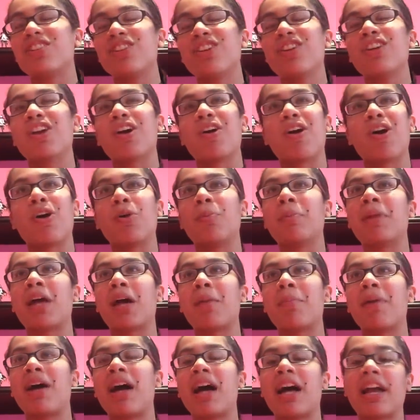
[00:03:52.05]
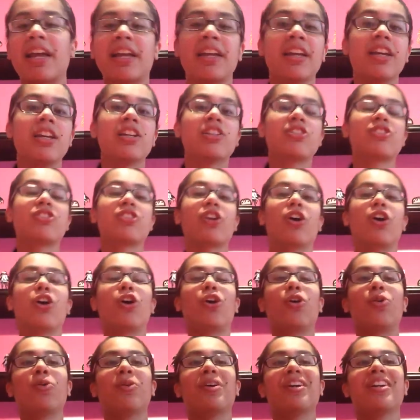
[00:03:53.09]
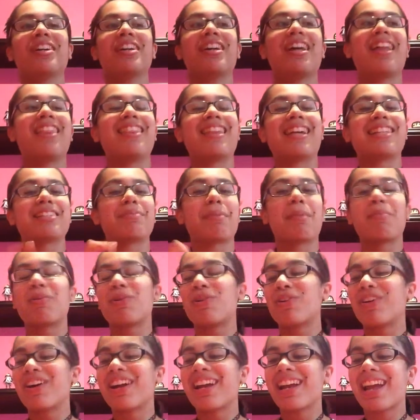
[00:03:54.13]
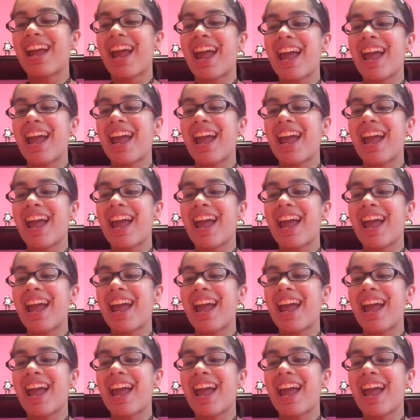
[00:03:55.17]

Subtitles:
You can go home now, bye. So that's my boy.